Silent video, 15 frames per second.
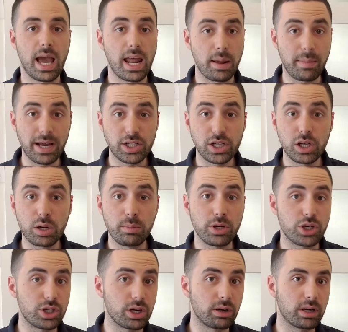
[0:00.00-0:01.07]
And I'm actually gonna be
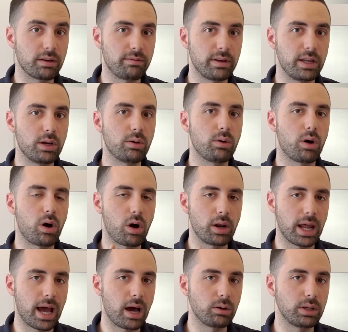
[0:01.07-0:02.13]
sharing a video
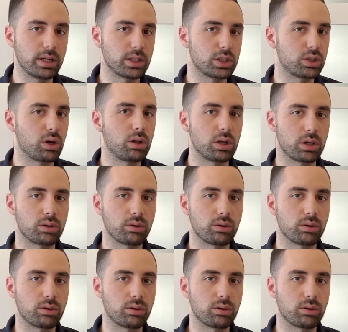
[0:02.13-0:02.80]
on how to install a